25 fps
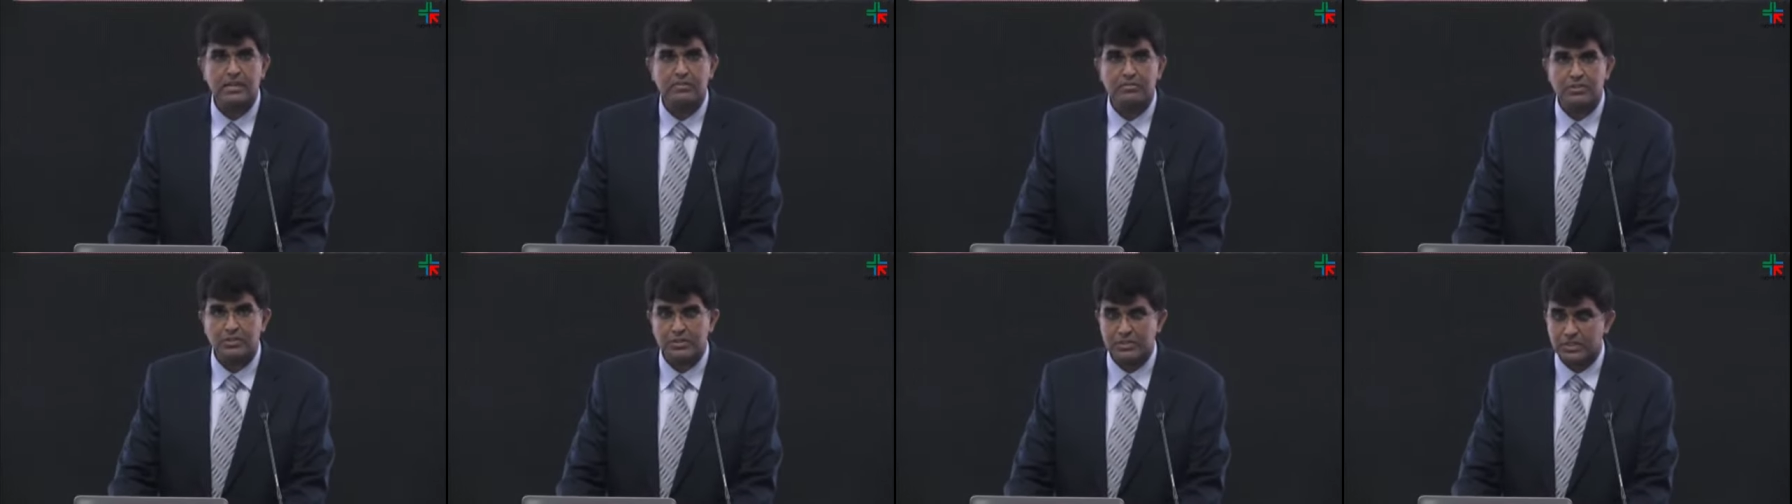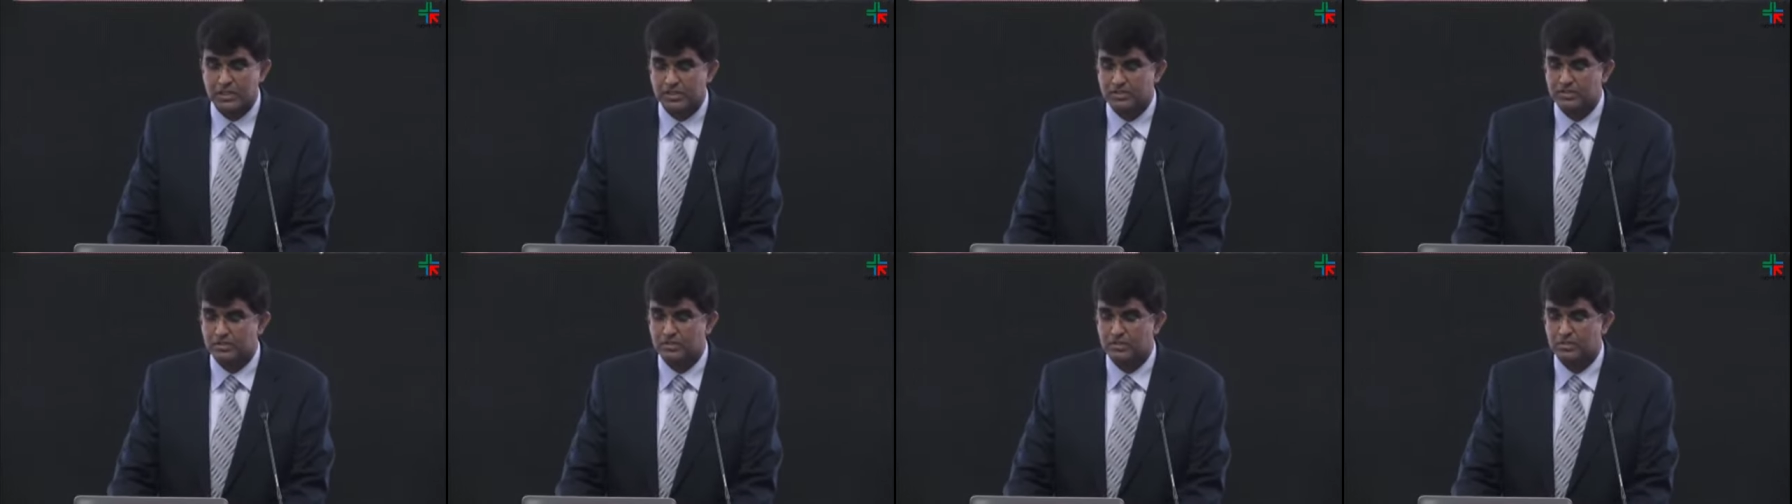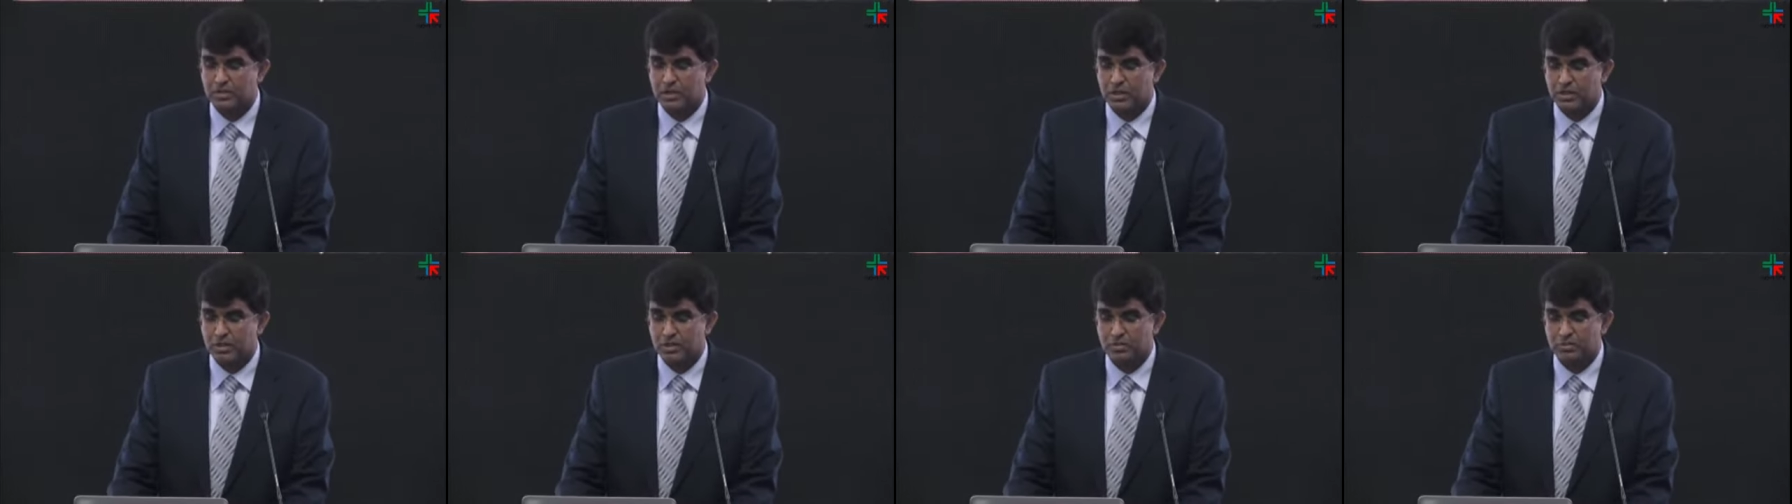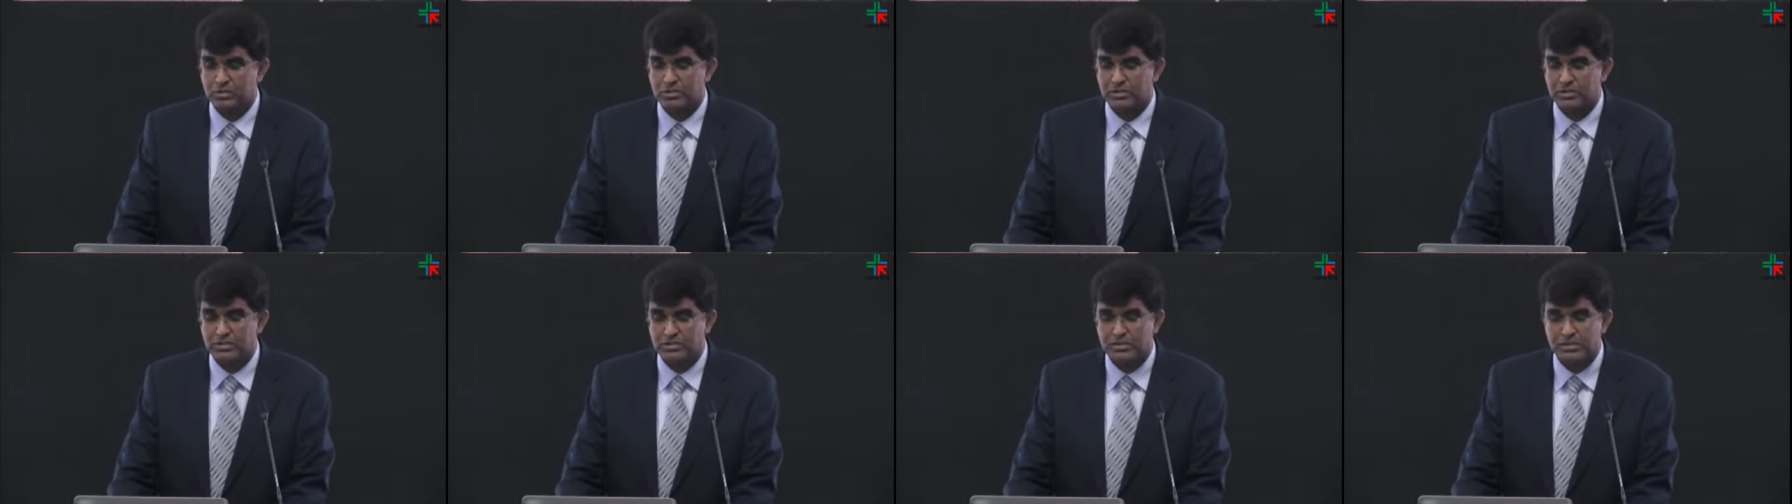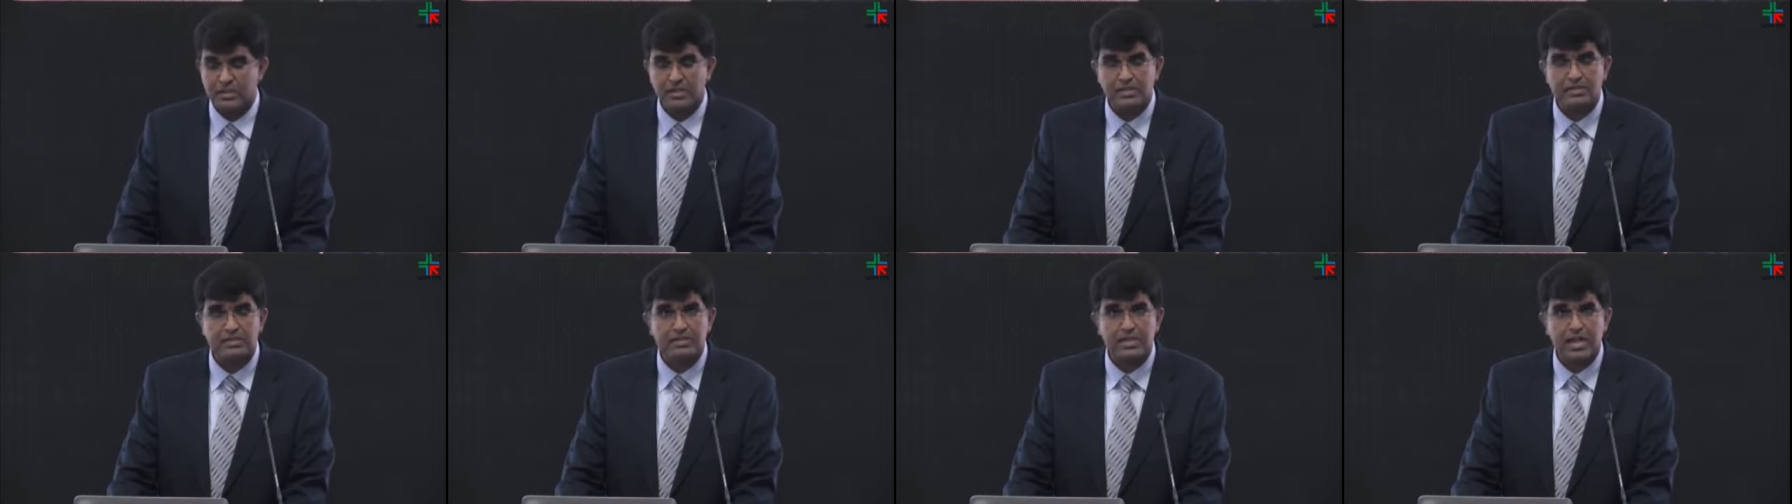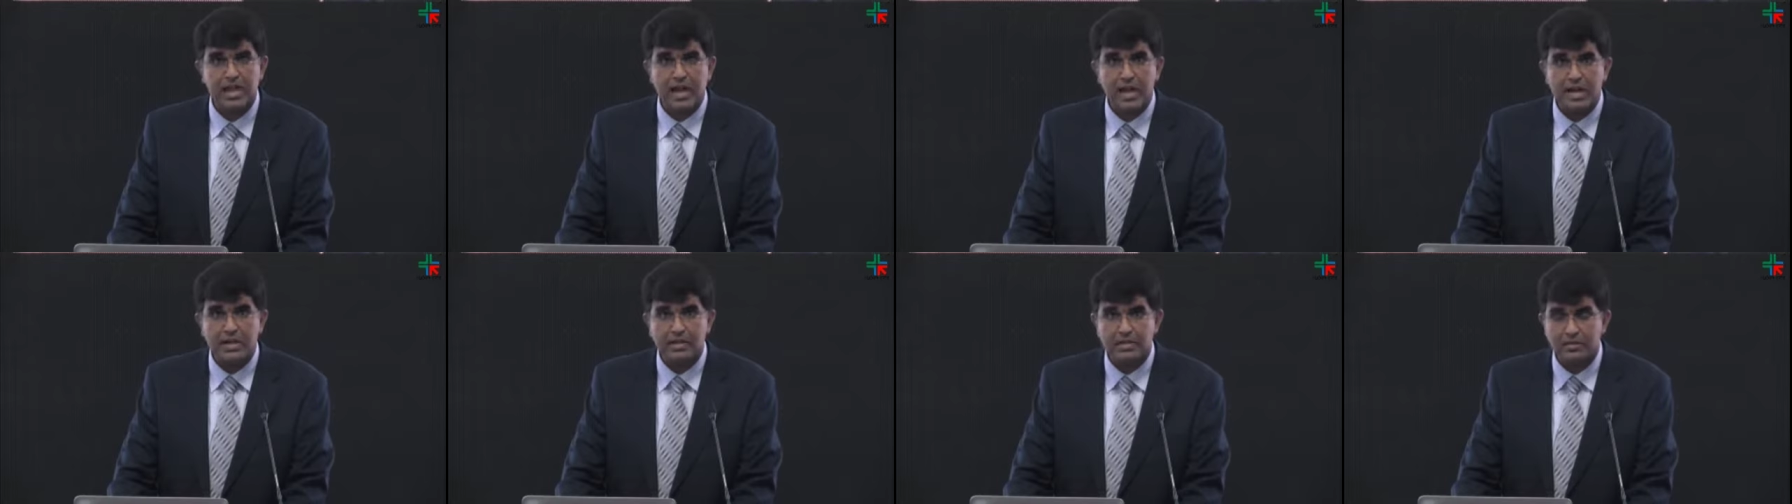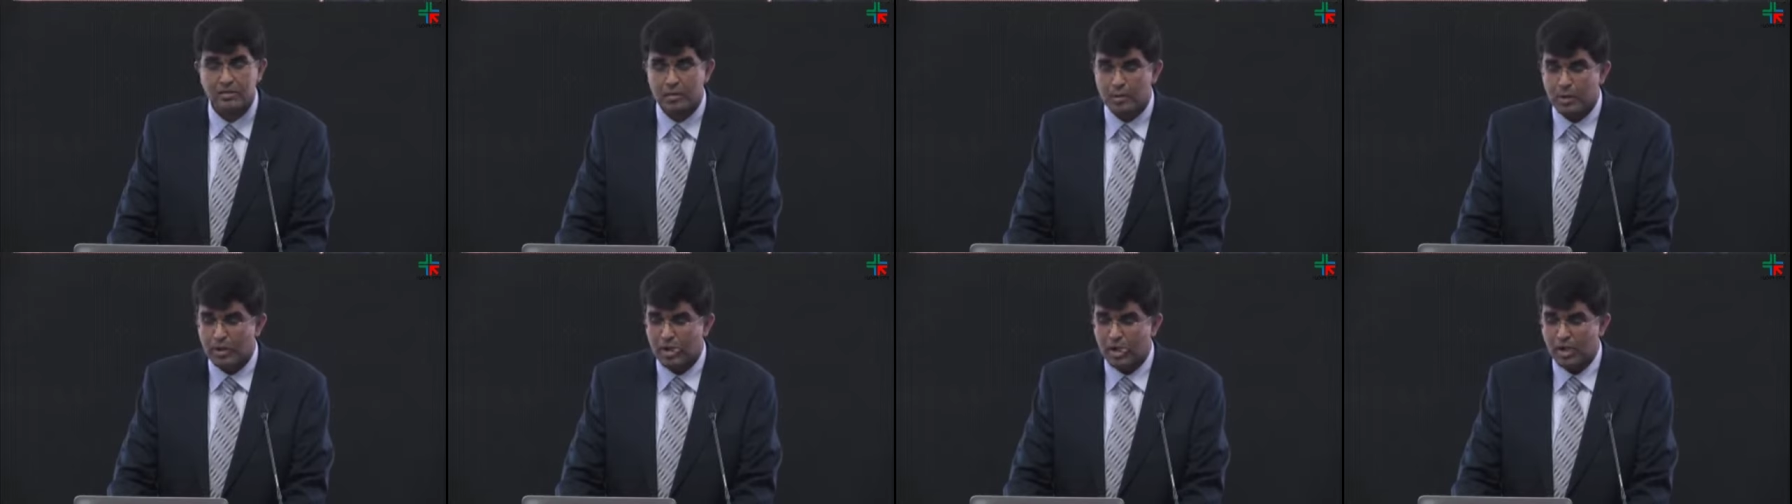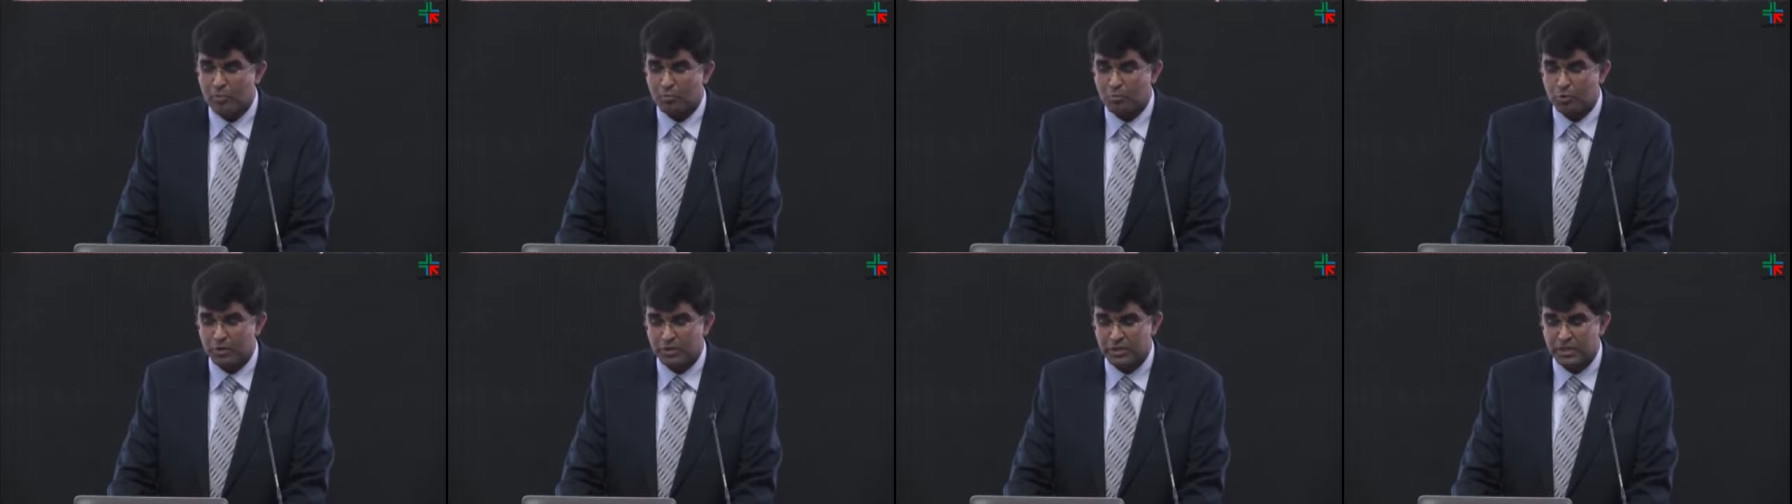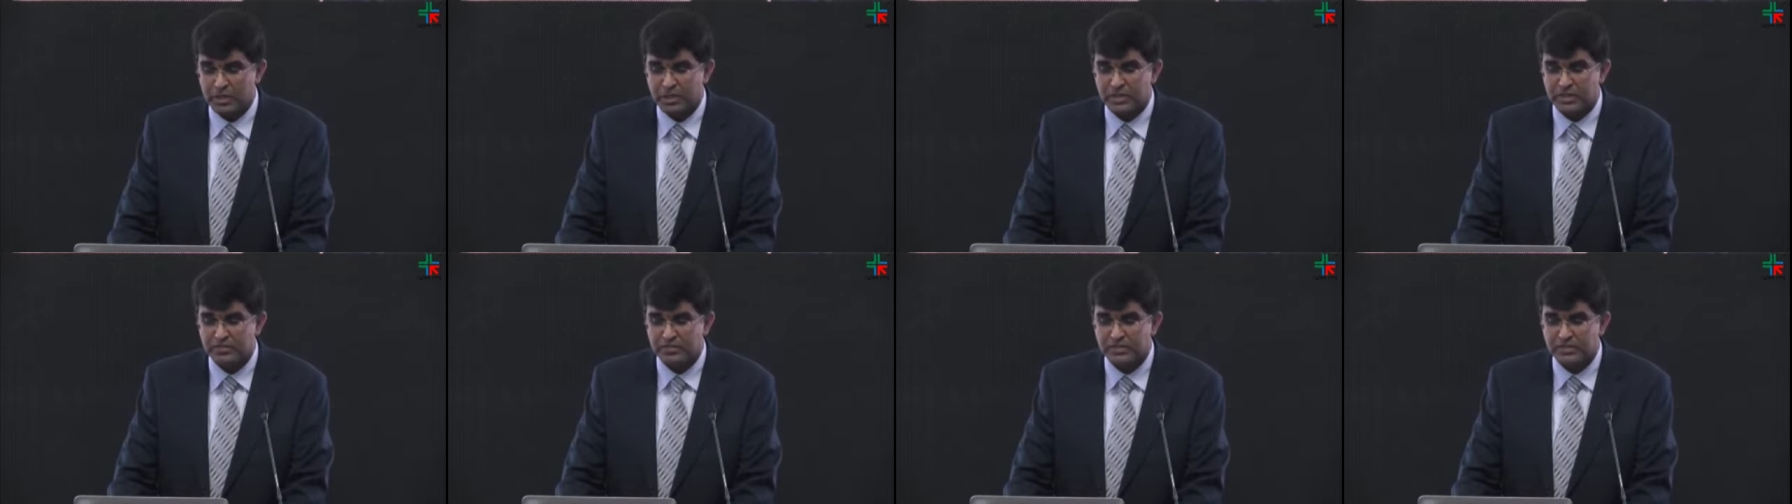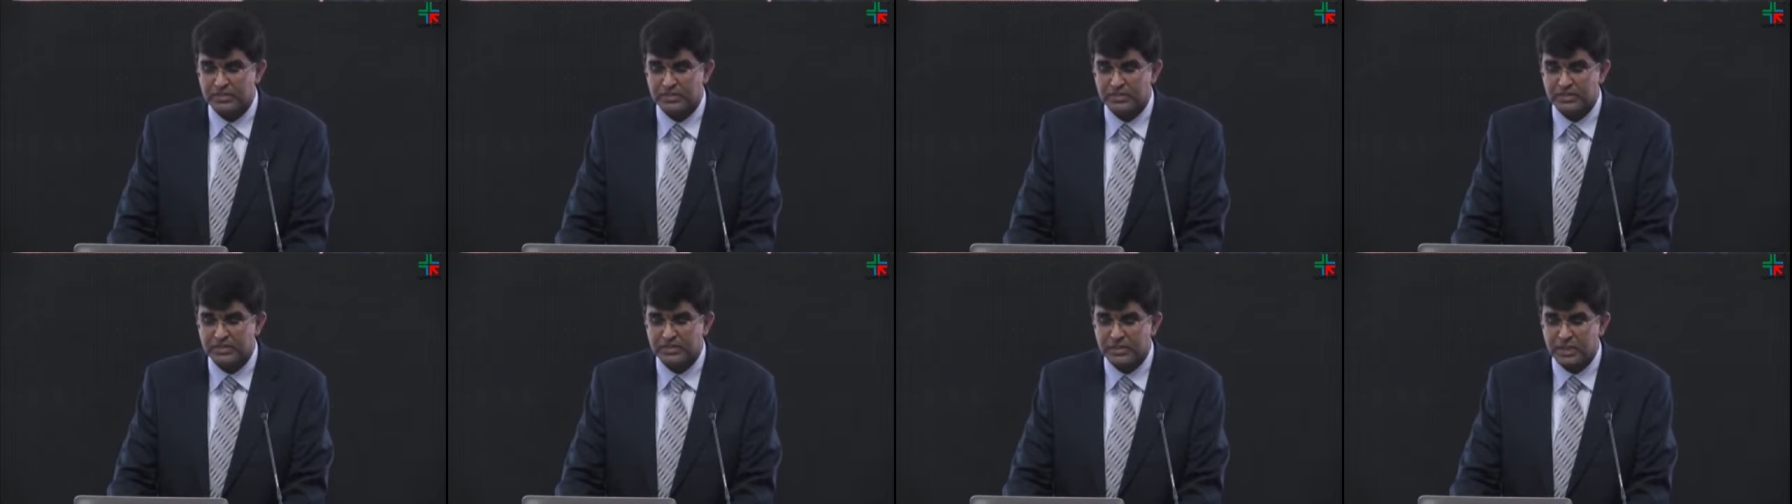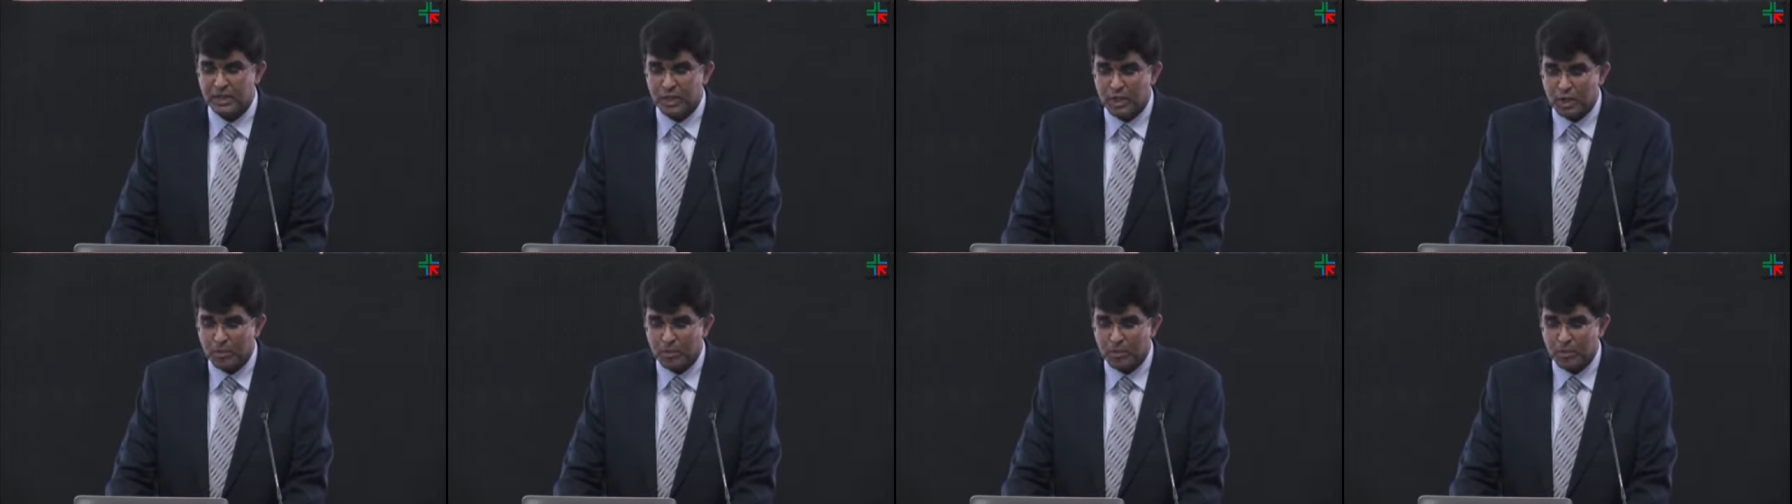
which takes into account GCS and motor deficits.